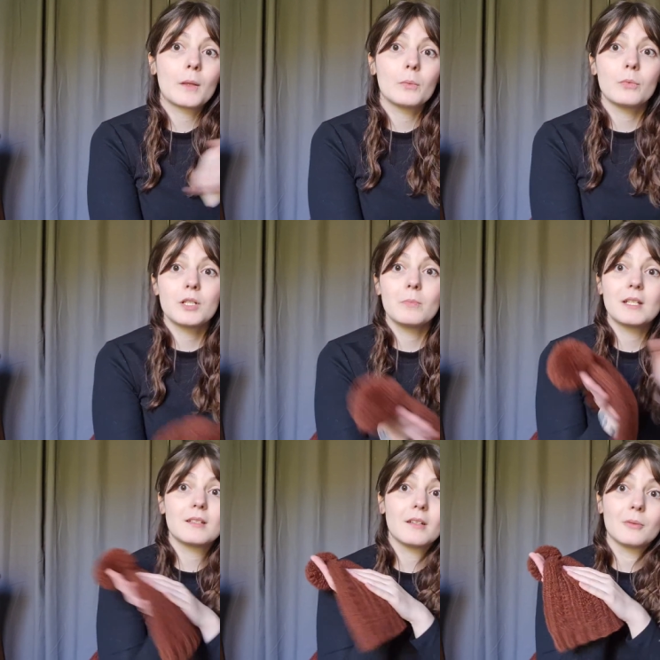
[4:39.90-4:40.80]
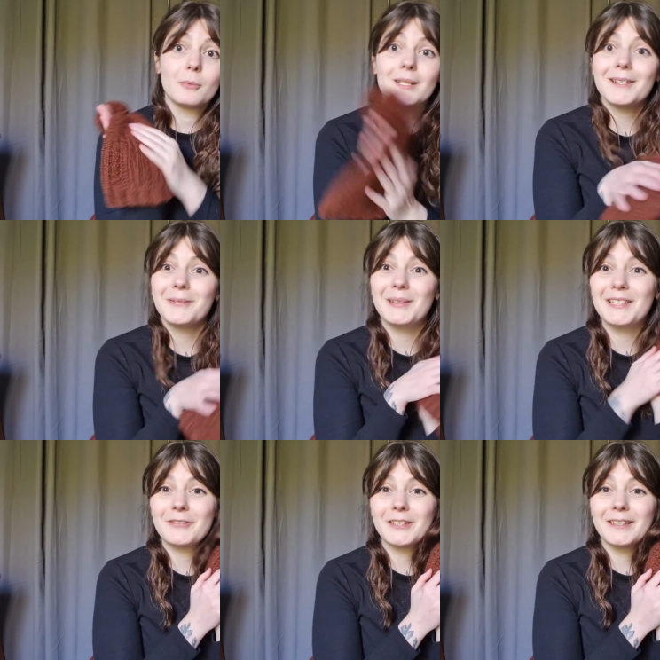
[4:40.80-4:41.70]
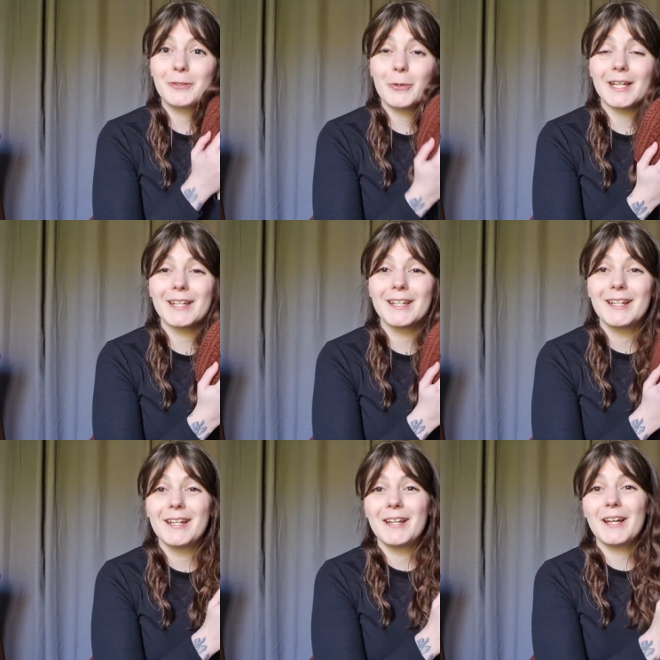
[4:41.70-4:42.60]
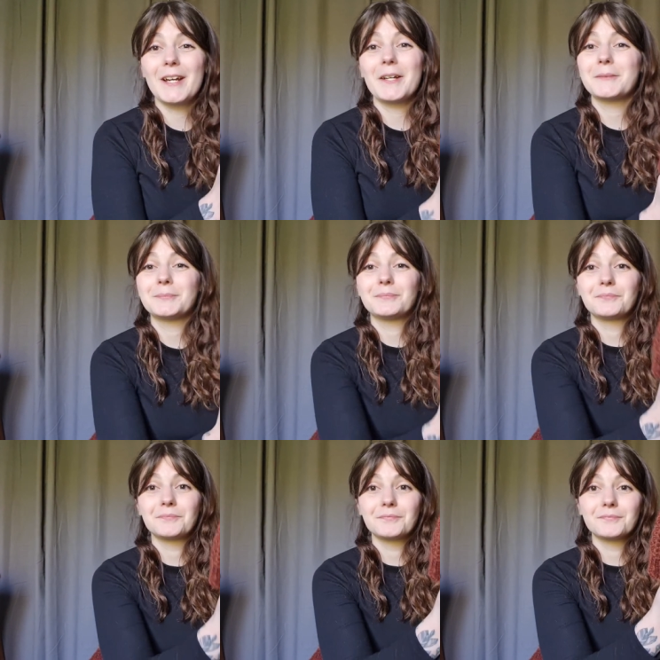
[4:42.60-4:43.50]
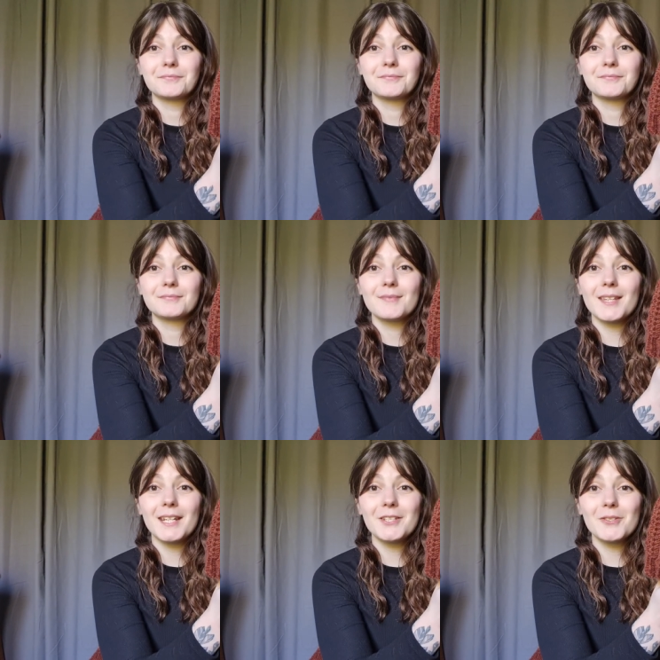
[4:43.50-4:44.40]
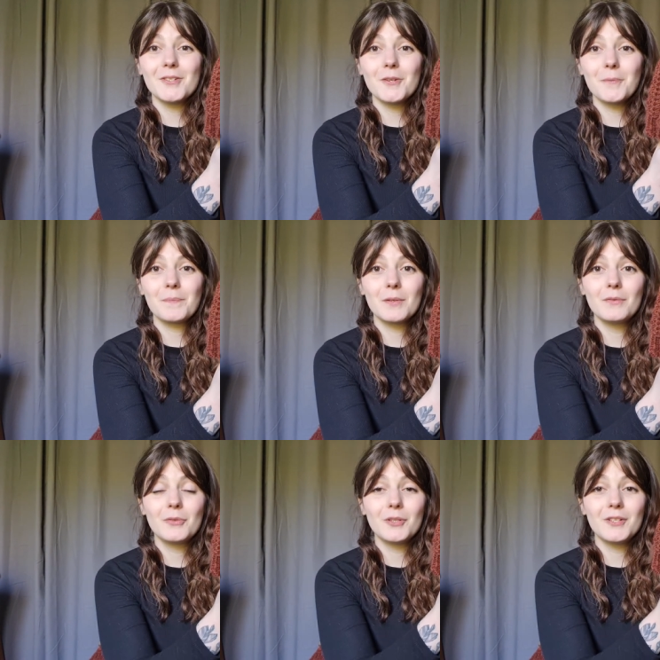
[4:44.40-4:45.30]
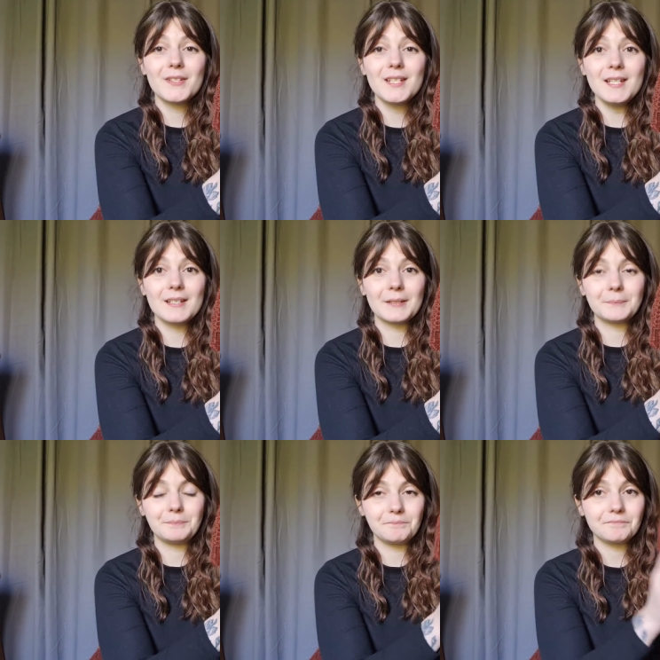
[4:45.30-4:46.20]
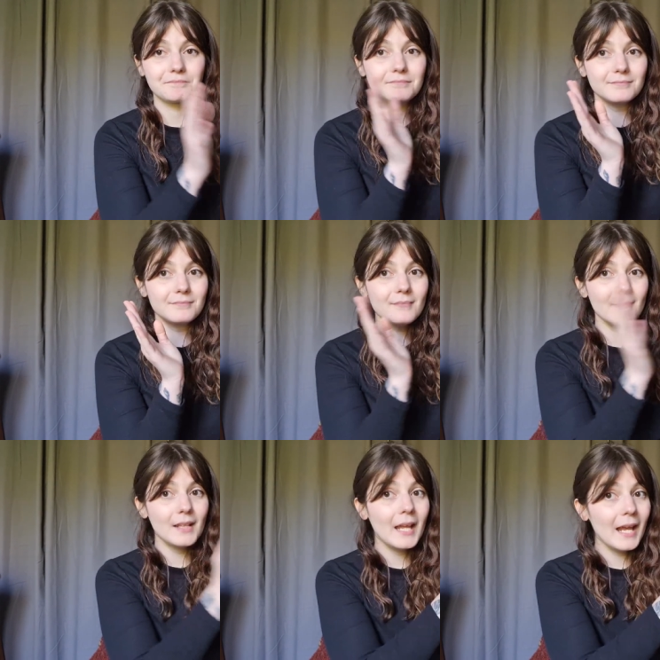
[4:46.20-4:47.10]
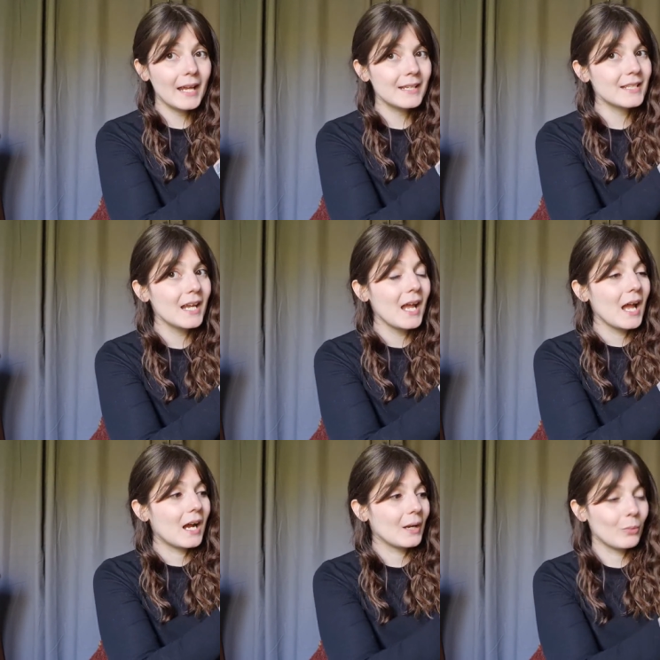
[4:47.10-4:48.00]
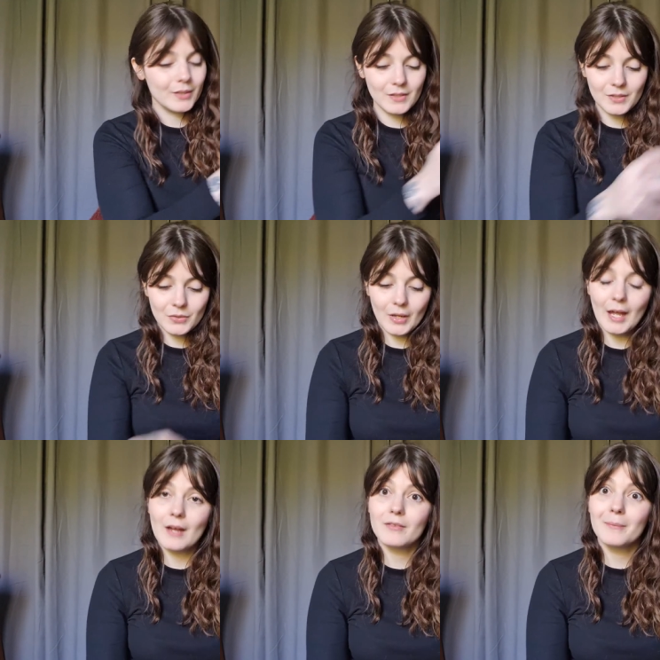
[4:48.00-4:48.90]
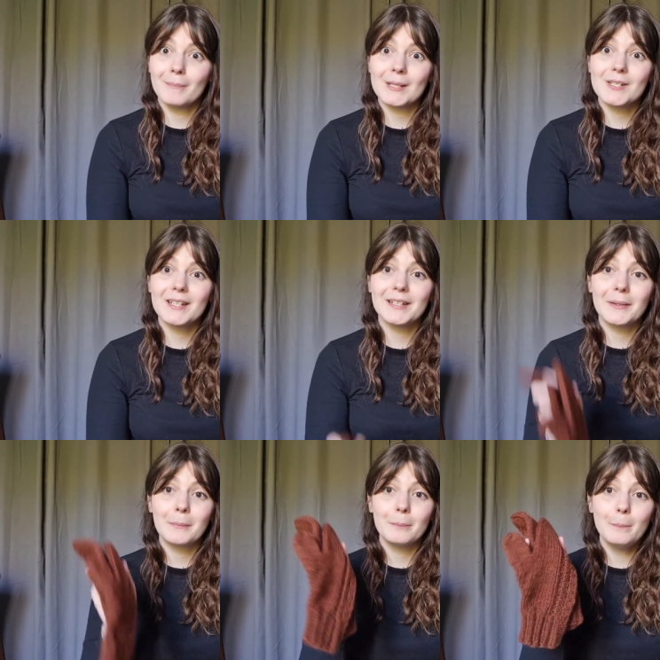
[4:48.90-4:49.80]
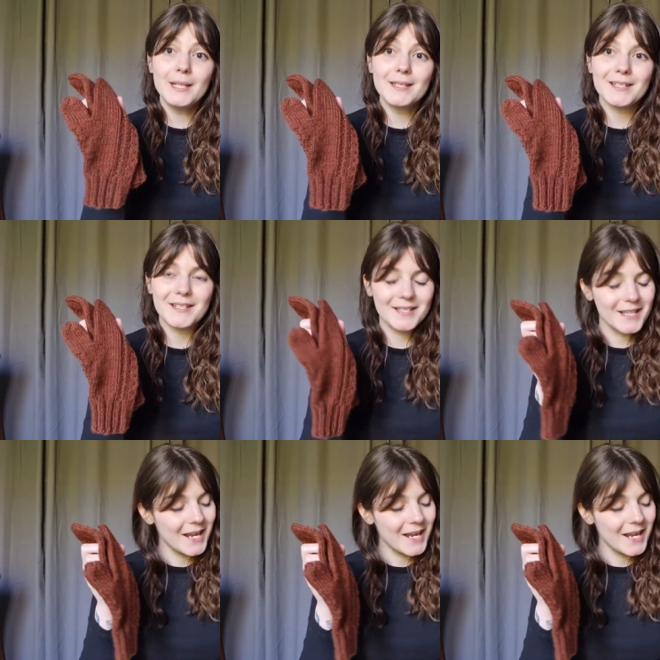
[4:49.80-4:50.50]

Which makes it a really, really fun and quick thing to do for the season. And I wanted to have matching mittens.